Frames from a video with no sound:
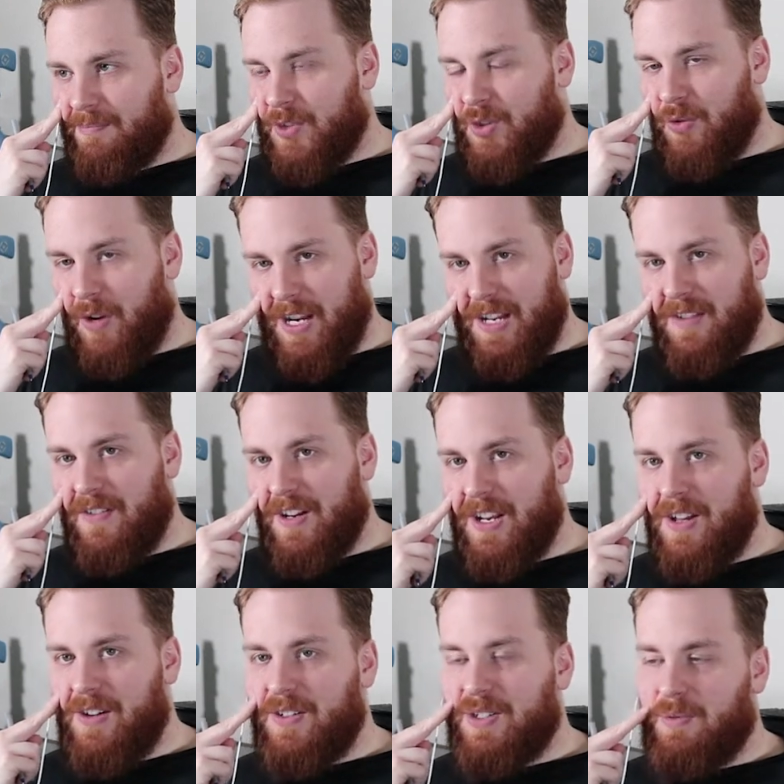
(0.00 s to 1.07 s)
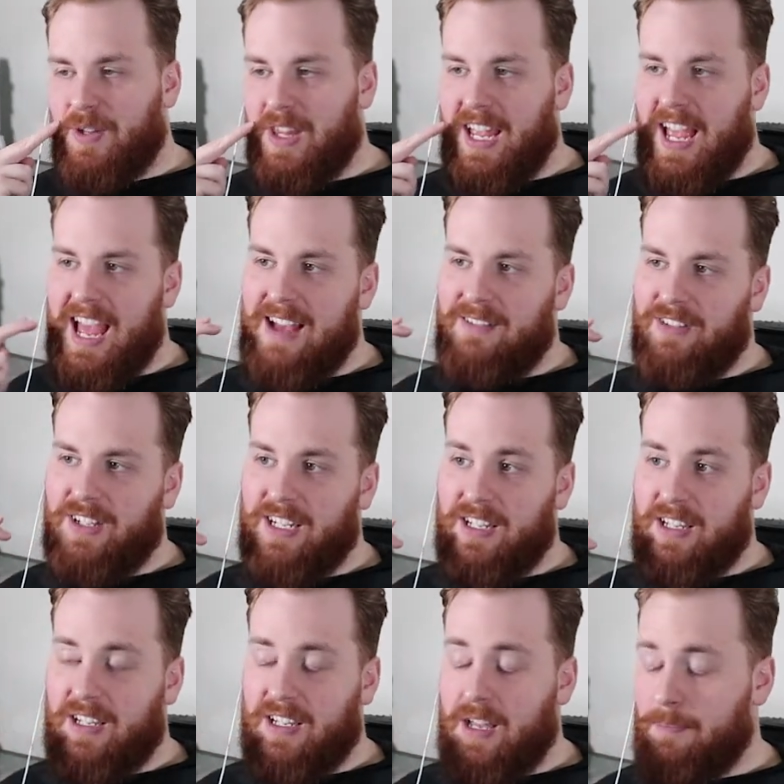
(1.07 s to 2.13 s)
training videos where they have,
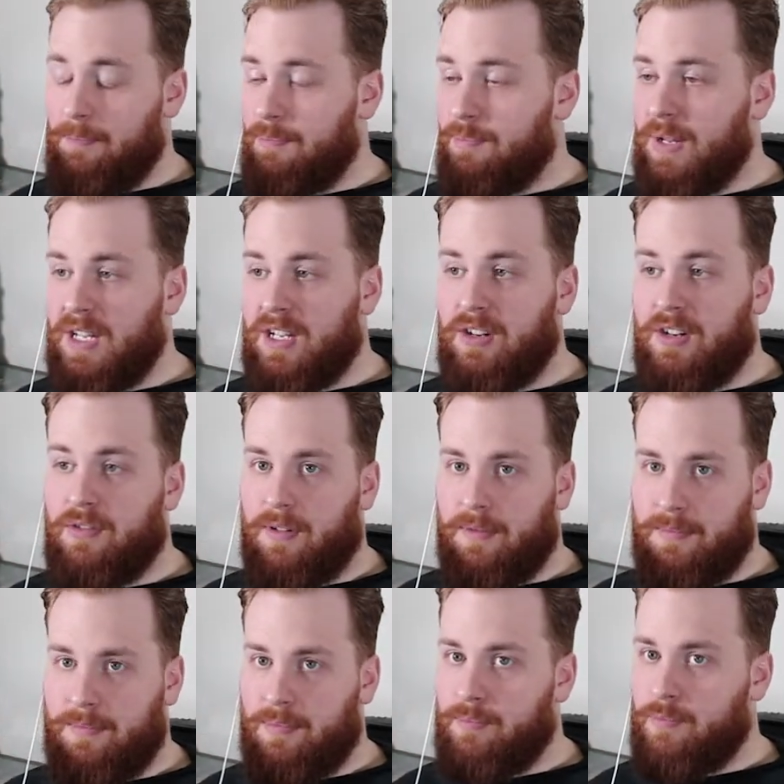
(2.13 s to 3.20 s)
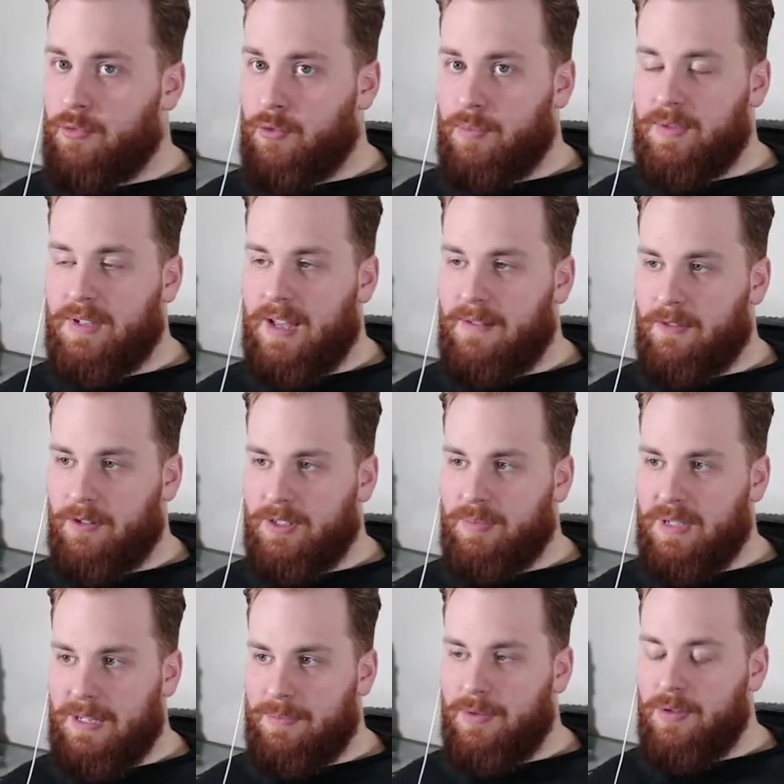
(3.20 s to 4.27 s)
like, a big group of diverse
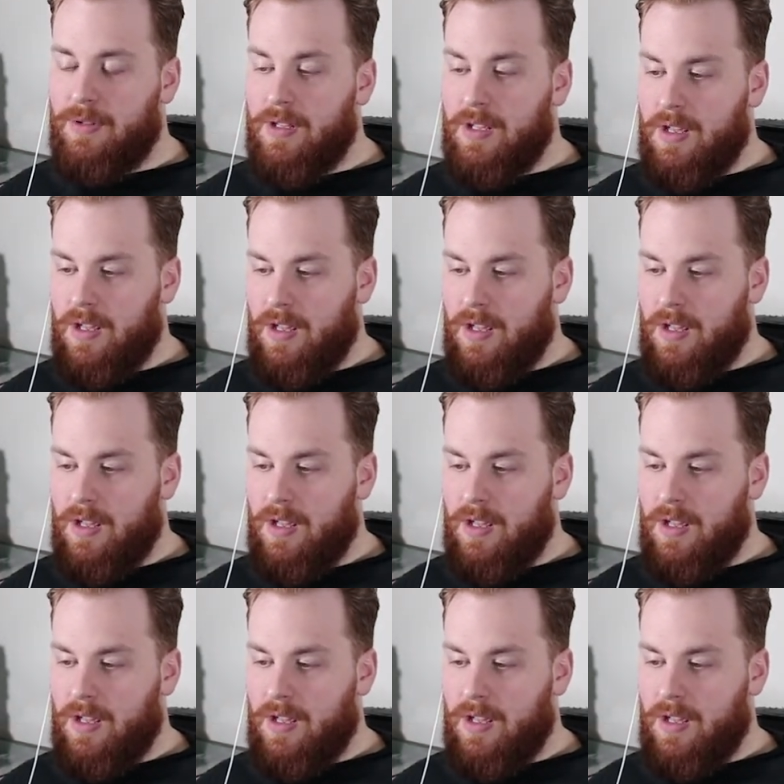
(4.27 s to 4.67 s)
people,